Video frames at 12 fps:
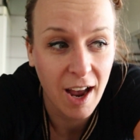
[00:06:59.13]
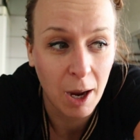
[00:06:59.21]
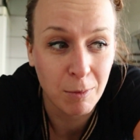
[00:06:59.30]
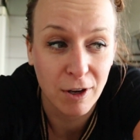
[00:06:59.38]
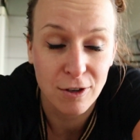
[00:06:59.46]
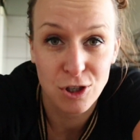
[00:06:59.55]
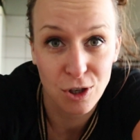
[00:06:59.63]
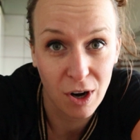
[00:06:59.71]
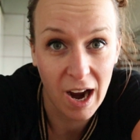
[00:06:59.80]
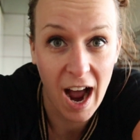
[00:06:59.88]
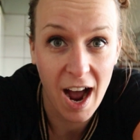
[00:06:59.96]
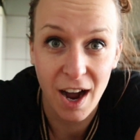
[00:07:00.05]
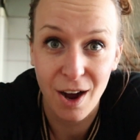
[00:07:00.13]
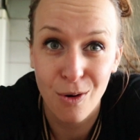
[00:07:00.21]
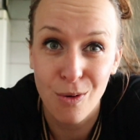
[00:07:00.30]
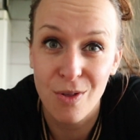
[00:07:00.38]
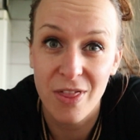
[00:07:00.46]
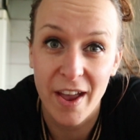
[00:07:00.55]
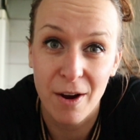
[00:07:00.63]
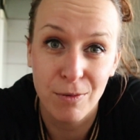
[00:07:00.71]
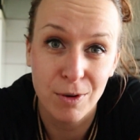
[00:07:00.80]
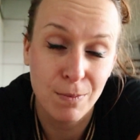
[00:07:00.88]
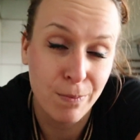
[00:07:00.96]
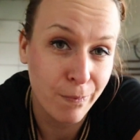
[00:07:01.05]
I'm not sure how that
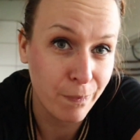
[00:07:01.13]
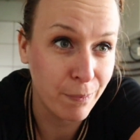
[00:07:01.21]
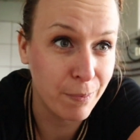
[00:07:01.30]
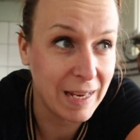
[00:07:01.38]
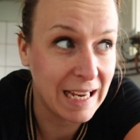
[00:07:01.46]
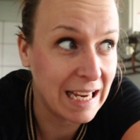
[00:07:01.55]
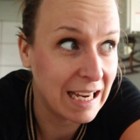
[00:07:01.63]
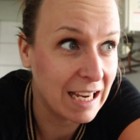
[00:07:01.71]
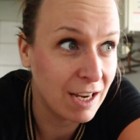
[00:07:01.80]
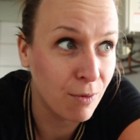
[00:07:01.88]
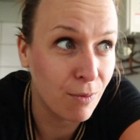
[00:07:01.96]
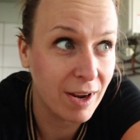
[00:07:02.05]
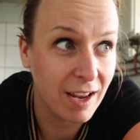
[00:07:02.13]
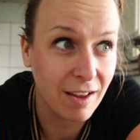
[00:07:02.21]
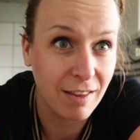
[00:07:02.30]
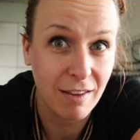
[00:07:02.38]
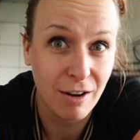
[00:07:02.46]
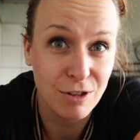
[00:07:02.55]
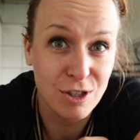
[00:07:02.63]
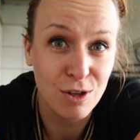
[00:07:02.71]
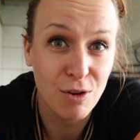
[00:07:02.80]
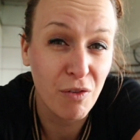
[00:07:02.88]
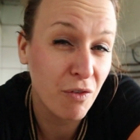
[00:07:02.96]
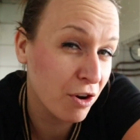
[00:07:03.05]
would be with our
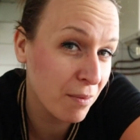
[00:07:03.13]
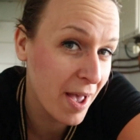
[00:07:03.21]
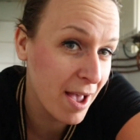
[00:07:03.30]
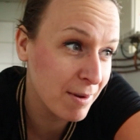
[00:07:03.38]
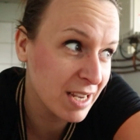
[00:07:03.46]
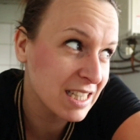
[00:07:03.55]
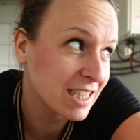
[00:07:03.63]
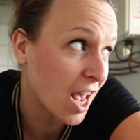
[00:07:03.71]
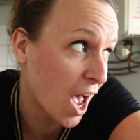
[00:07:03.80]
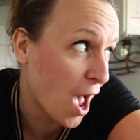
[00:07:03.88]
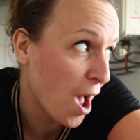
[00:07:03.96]
two fur babies.